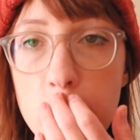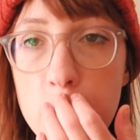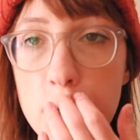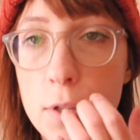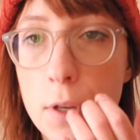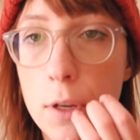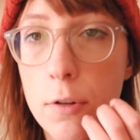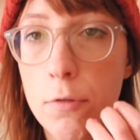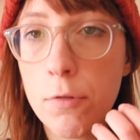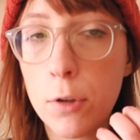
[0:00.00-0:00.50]
I'm
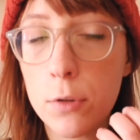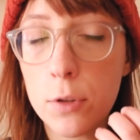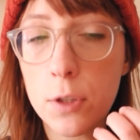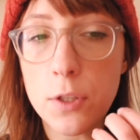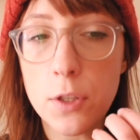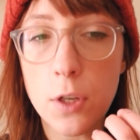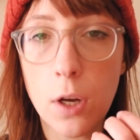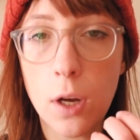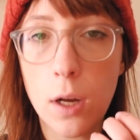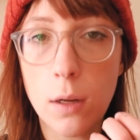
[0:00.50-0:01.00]
just gonna
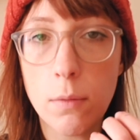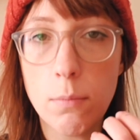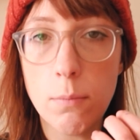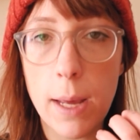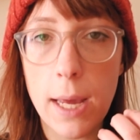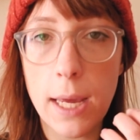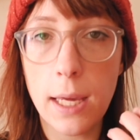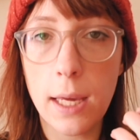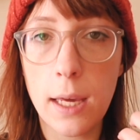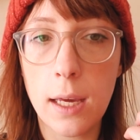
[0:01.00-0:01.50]
focus on
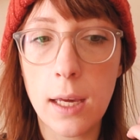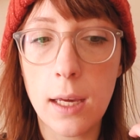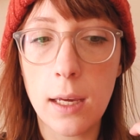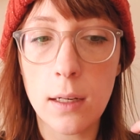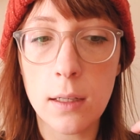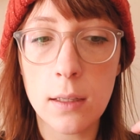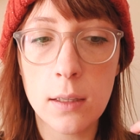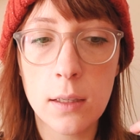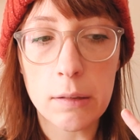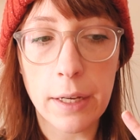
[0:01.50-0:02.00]

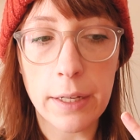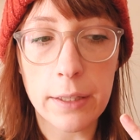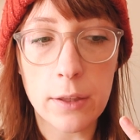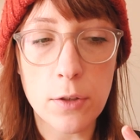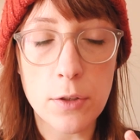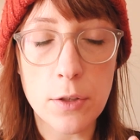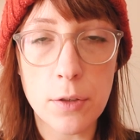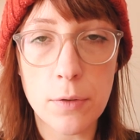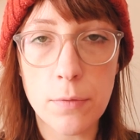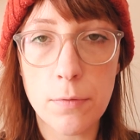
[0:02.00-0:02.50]
making, like
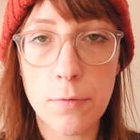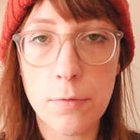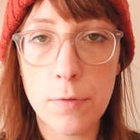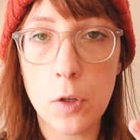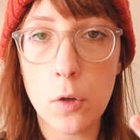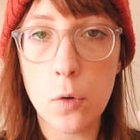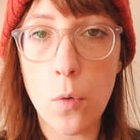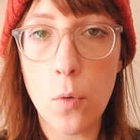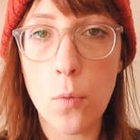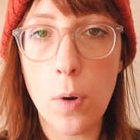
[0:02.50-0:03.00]
there's a
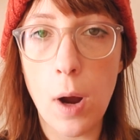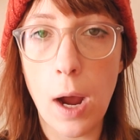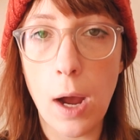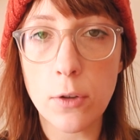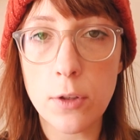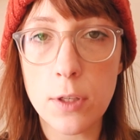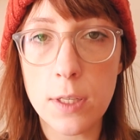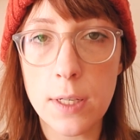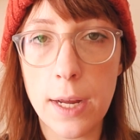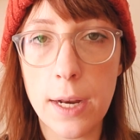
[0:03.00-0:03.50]
few
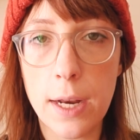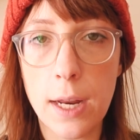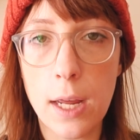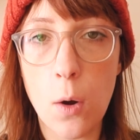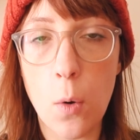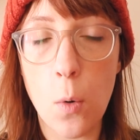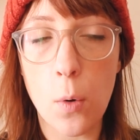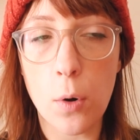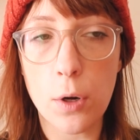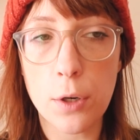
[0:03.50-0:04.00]
outstanding
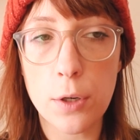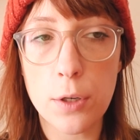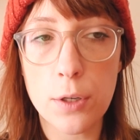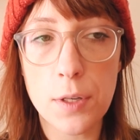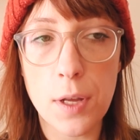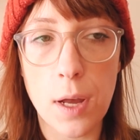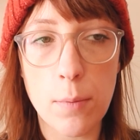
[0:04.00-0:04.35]
orders.